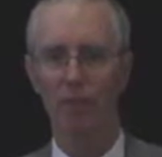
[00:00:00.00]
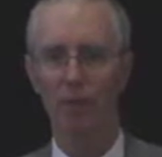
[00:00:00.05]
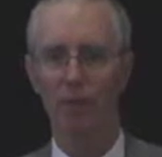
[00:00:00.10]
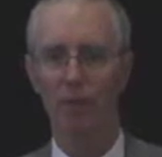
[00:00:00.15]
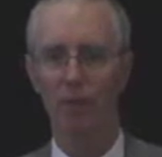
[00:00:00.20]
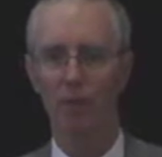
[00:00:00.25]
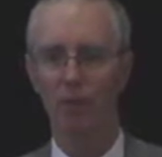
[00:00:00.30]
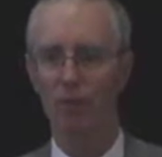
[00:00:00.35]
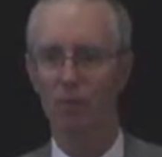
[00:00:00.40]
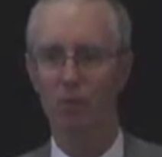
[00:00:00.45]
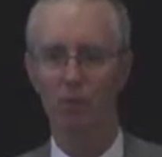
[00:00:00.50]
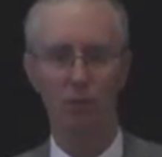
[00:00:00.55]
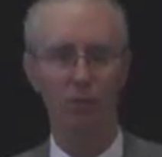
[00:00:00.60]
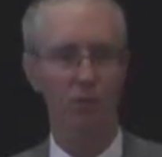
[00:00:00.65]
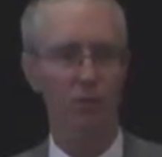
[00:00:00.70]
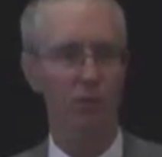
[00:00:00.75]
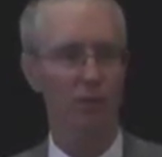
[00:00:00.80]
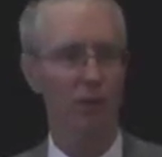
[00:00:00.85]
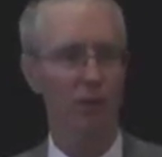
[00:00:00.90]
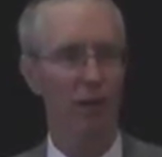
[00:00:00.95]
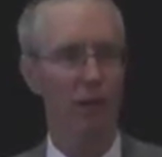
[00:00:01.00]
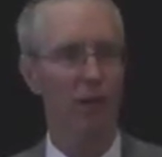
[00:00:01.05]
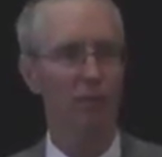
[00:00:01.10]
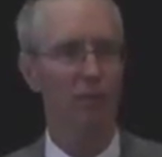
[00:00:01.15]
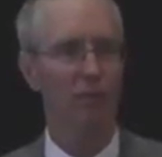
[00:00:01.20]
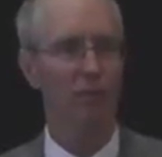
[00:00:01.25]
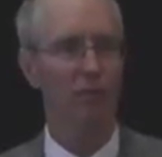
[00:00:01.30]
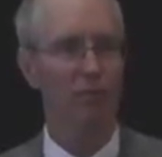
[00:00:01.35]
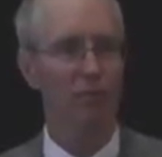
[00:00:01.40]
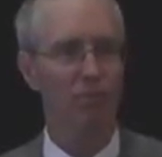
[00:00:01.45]
them that were built in the
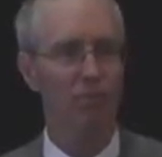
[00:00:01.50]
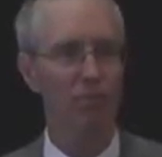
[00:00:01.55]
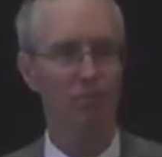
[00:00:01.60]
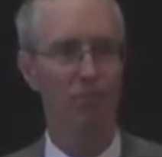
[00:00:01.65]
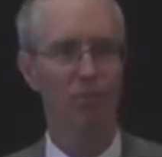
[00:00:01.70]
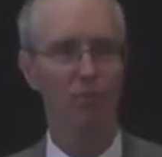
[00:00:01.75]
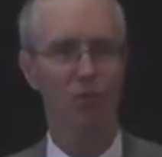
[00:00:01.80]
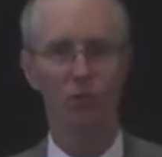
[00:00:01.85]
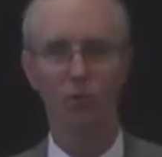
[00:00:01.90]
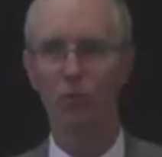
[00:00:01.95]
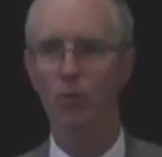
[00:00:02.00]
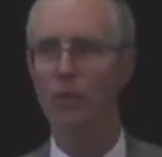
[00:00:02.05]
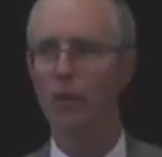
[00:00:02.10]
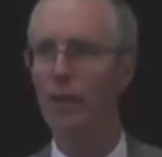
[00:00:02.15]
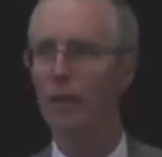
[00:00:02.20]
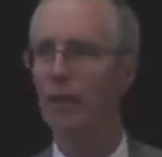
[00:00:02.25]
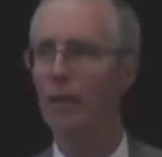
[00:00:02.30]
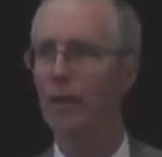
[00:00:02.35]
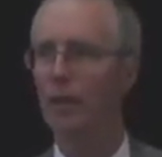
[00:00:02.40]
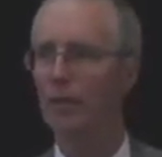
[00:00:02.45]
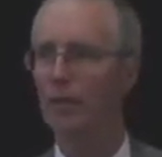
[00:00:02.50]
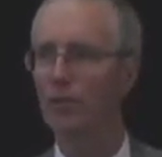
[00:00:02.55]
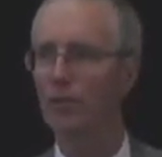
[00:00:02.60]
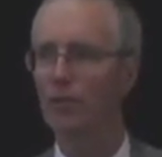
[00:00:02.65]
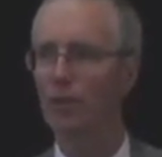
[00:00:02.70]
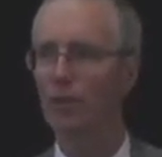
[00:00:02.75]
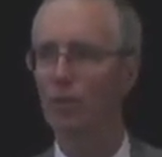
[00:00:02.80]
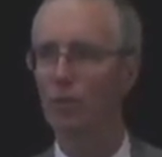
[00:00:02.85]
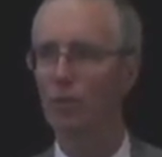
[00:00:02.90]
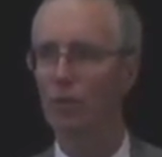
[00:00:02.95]
last 2 decades
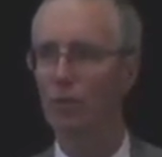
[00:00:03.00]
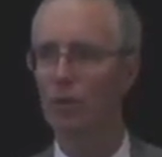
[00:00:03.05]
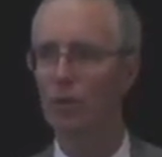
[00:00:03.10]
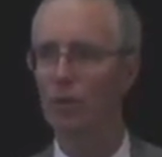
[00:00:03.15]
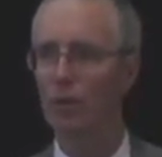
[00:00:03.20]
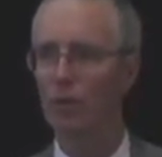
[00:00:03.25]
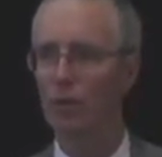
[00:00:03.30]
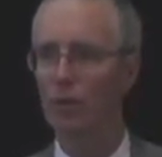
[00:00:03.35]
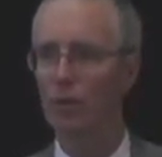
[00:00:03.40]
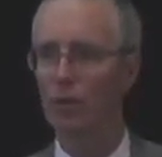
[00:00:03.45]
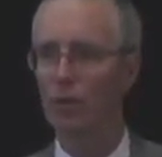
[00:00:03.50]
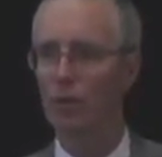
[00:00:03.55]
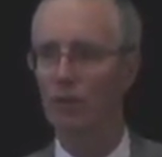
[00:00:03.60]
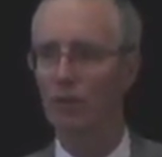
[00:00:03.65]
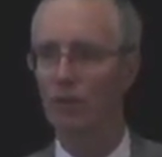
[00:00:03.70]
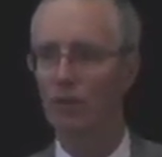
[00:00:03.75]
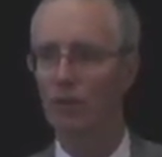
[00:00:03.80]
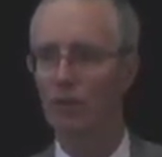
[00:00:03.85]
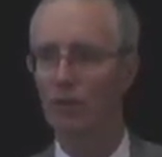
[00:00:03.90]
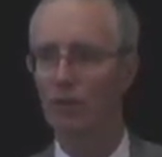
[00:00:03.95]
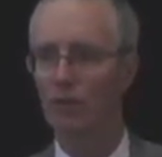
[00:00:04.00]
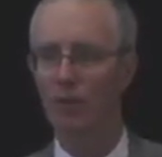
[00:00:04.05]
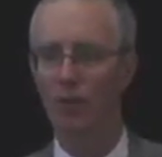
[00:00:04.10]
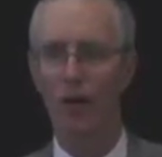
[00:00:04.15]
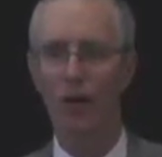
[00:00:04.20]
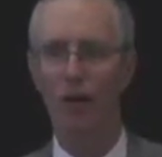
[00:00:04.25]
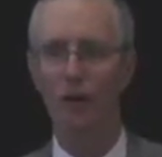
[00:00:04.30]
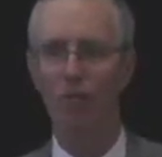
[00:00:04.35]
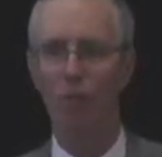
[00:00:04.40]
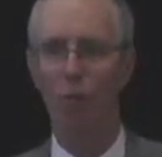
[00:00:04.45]
that were at the
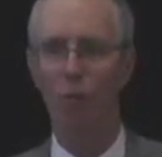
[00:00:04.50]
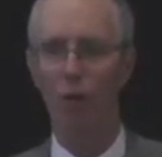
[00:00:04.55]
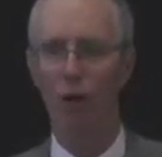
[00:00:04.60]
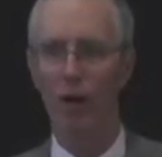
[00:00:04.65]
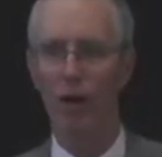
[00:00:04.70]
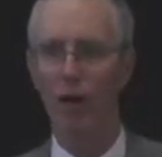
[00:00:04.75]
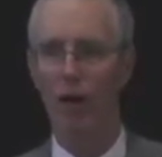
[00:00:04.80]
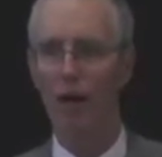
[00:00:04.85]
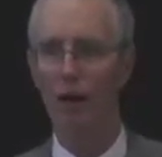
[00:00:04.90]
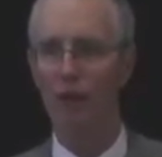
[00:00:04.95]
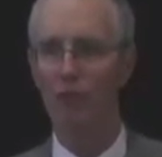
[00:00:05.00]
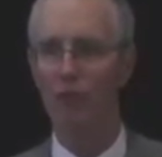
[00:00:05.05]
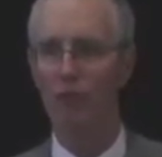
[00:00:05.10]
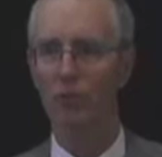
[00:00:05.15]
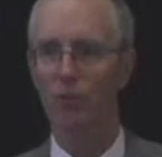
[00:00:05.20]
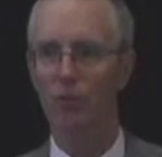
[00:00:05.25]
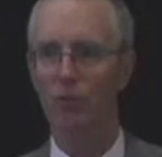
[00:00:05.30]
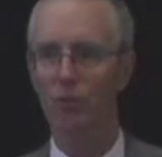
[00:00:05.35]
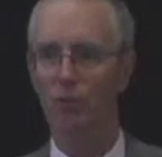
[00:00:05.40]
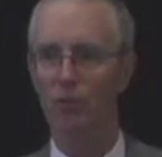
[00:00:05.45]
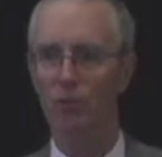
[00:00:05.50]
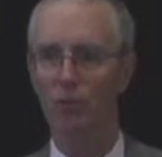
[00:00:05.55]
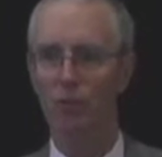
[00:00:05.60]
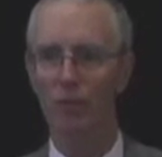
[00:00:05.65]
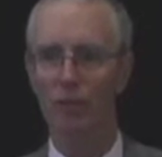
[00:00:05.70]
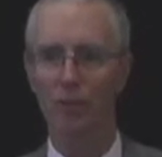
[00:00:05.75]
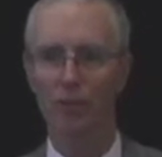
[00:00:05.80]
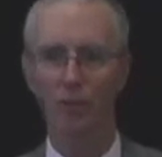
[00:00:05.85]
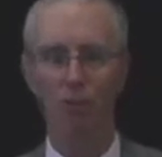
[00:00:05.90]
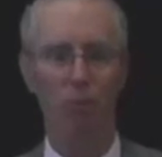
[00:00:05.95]
side of a warehouse or
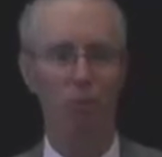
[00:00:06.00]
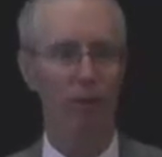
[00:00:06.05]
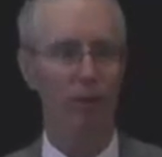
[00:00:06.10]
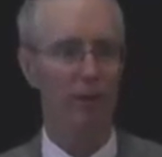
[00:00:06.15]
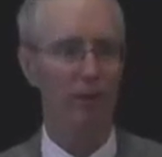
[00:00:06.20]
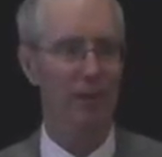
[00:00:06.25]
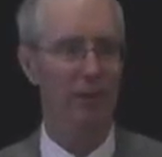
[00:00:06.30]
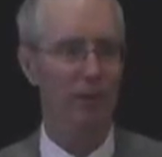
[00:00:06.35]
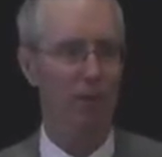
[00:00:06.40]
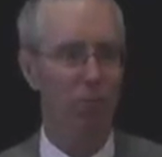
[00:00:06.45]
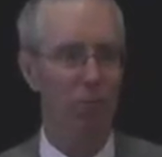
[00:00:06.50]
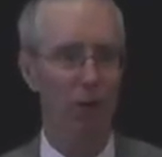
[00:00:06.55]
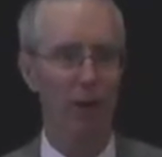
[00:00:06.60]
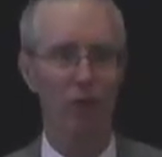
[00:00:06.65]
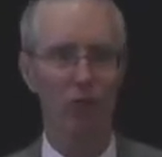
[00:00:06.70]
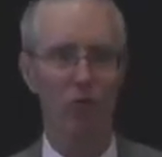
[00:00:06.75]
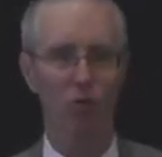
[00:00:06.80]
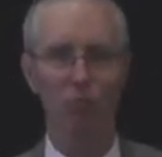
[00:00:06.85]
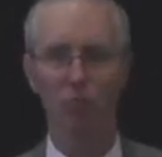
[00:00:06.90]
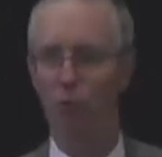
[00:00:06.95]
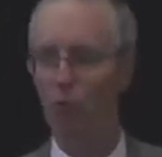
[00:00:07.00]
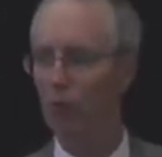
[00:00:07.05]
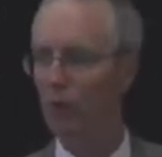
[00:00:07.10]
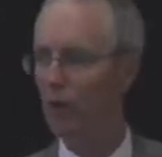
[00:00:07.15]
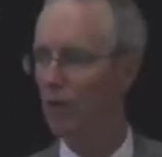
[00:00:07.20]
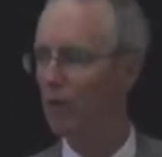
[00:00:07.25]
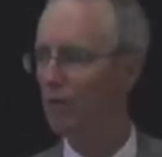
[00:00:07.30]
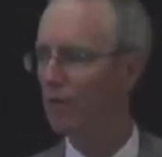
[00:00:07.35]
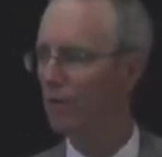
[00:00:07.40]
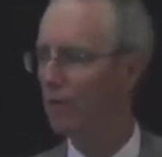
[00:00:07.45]
near in the break room or
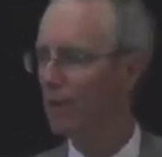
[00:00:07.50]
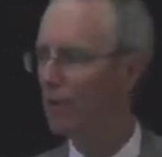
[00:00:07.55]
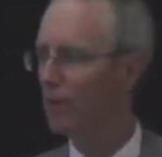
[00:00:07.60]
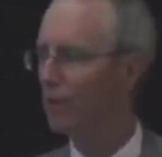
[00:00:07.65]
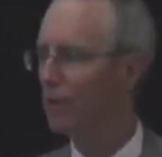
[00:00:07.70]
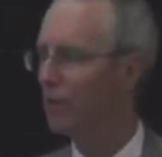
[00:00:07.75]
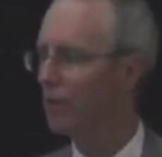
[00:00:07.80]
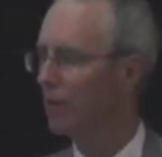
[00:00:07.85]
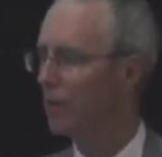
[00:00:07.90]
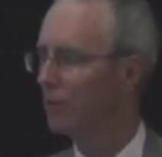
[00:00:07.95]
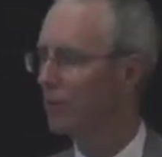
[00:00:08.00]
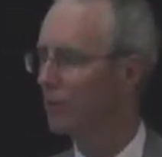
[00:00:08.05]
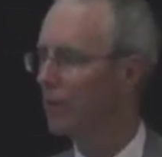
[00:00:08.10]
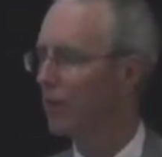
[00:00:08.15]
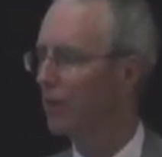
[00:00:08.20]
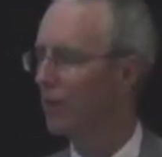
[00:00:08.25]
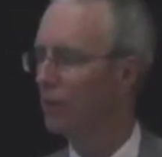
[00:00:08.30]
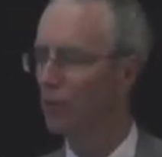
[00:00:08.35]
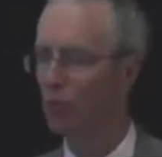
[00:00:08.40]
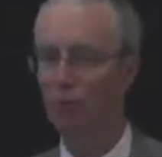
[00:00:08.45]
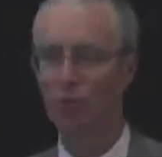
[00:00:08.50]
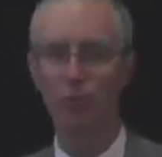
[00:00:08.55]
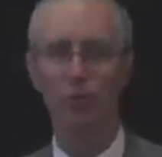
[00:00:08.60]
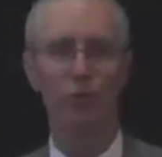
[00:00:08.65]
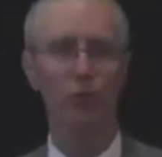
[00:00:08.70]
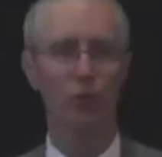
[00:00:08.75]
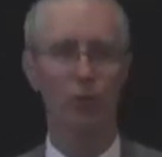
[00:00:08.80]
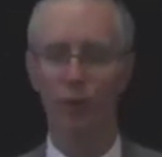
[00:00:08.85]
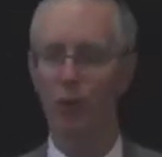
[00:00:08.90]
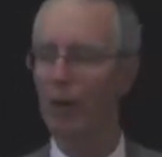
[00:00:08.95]
whatever. They need to be designated rooms
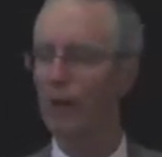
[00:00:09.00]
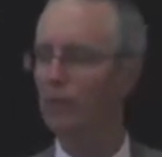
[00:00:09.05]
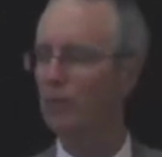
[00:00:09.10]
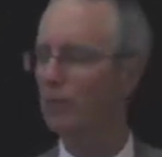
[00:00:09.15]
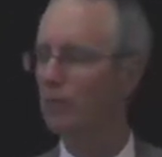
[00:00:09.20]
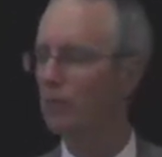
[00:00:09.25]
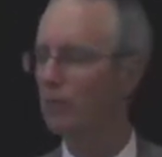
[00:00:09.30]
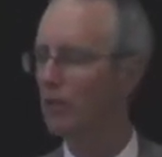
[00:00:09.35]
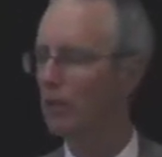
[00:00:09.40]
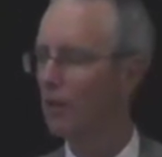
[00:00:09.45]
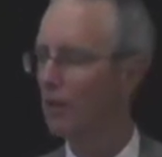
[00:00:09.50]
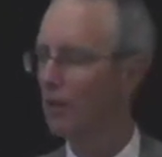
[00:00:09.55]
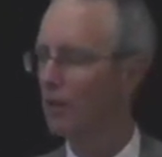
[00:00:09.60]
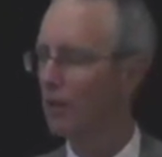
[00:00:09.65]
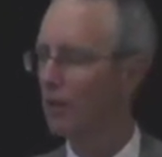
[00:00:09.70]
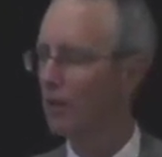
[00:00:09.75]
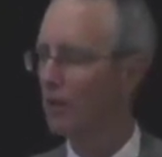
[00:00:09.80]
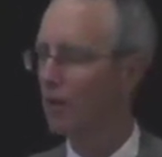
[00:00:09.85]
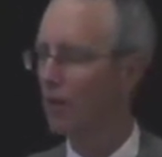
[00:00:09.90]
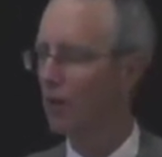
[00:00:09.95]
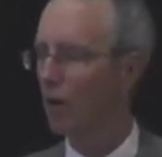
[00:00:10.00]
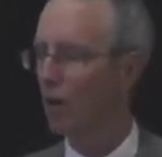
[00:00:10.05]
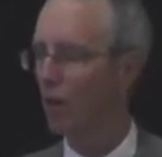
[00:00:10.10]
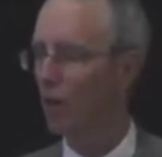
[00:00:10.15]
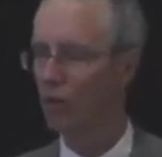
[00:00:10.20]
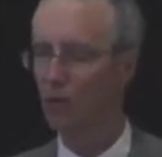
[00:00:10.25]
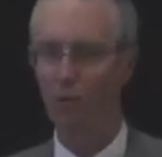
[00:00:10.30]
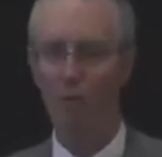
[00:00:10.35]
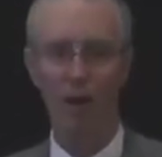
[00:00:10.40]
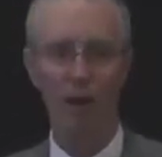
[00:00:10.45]
with 2 exits.
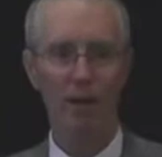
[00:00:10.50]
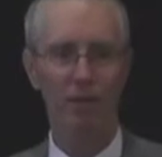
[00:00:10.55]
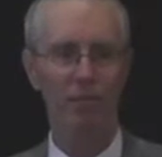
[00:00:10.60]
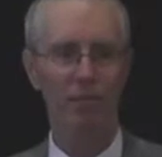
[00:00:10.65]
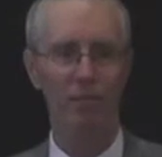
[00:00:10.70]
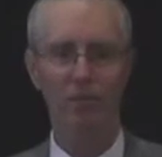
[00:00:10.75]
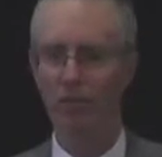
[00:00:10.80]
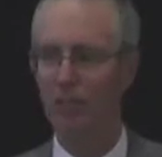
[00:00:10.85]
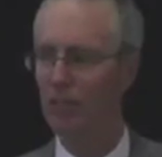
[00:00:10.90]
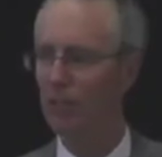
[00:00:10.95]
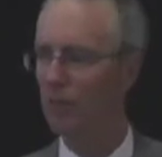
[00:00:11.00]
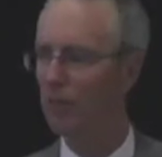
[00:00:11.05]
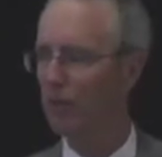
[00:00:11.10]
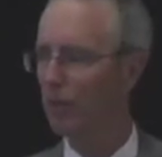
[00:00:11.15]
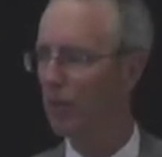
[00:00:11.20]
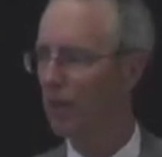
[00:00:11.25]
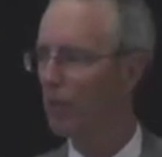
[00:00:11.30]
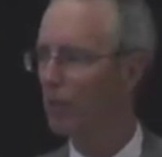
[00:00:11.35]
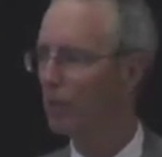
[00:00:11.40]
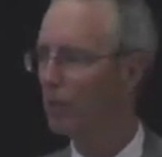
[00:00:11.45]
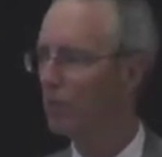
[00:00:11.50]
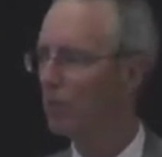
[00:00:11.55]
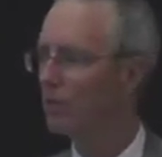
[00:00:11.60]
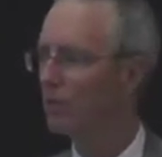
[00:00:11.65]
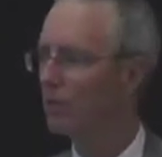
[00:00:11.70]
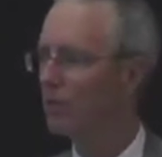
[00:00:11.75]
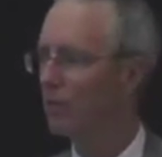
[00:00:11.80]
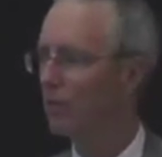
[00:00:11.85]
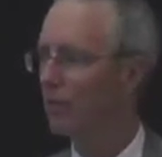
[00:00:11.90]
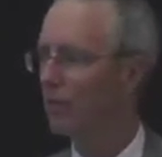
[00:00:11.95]
All your boxes need to be labeled
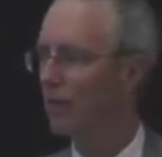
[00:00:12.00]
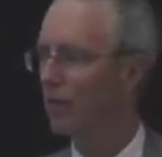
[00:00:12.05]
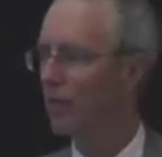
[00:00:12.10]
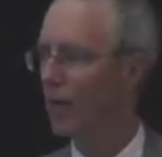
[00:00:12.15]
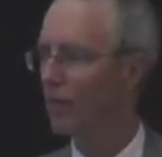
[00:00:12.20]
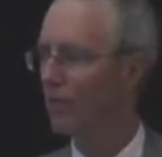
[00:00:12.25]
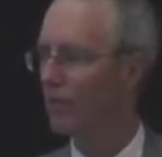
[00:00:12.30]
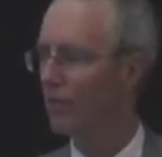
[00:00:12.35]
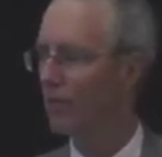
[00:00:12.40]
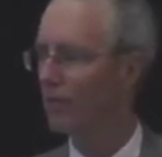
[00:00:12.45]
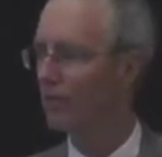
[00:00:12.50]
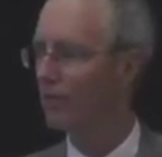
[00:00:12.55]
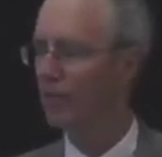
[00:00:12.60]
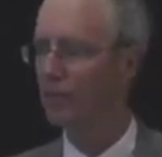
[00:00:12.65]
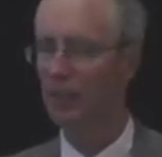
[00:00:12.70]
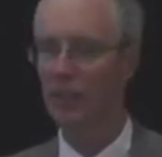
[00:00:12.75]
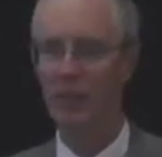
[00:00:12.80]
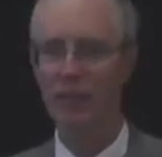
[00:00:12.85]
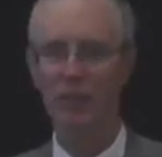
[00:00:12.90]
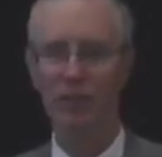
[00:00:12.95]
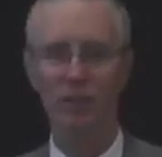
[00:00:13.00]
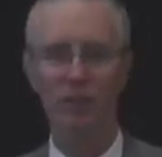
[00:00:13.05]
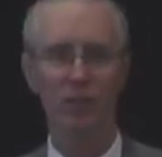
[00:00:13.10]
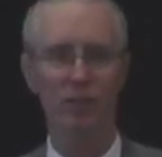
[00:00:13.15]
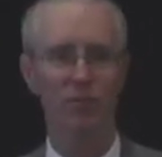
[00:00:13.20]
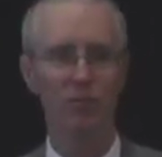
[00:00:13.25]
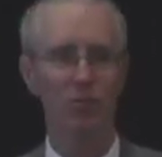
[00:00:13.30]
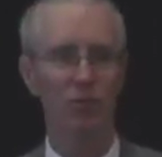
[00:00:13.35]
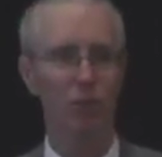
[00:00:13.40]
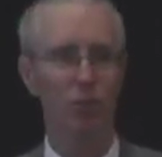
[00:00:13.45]
with the identification
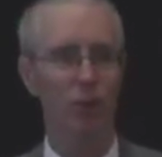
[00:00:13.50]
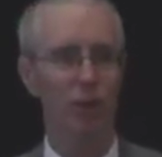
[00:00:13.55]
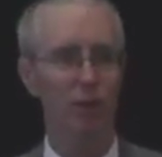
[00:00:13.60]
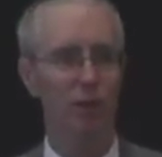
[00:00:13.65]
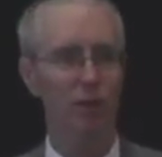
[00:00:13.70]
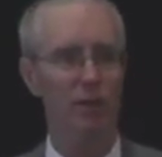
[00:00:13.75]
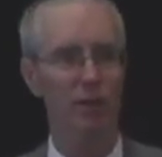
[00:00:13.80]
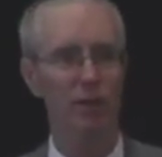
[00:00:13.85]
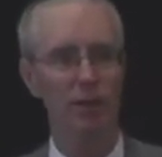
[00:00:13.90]
as to what